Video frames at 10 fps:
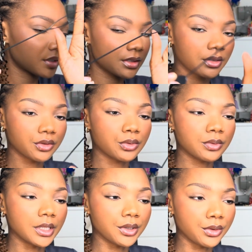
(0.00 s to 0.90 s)
this is the tool
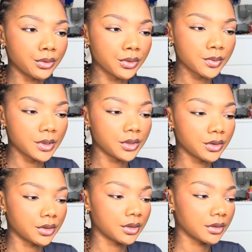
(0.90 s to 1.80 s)
that you use when
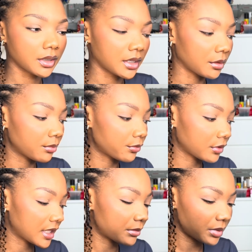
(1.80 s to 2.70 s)
you're
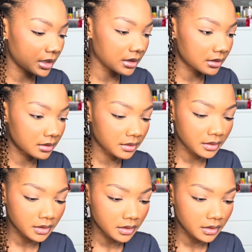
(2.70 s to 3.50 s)
for like beads.